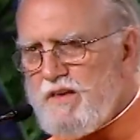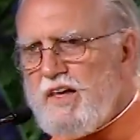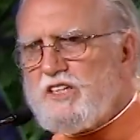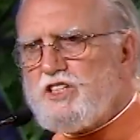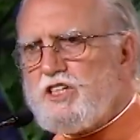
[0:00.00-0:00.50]

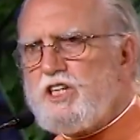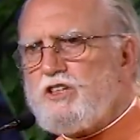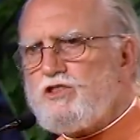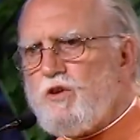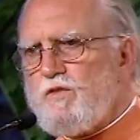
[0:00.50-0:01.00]
that
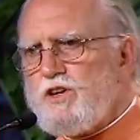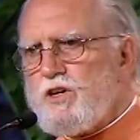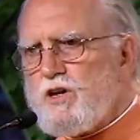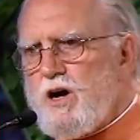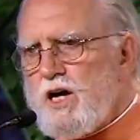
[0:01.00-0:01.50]
steals over
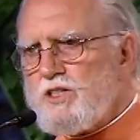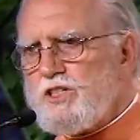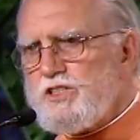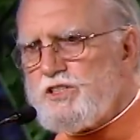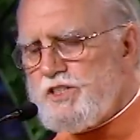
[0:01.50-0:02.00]
your
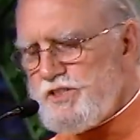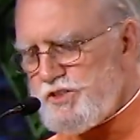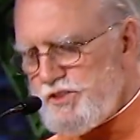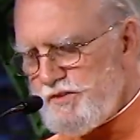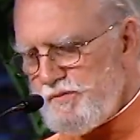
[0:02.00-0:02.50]

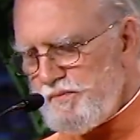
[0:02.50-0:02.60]
consciousness.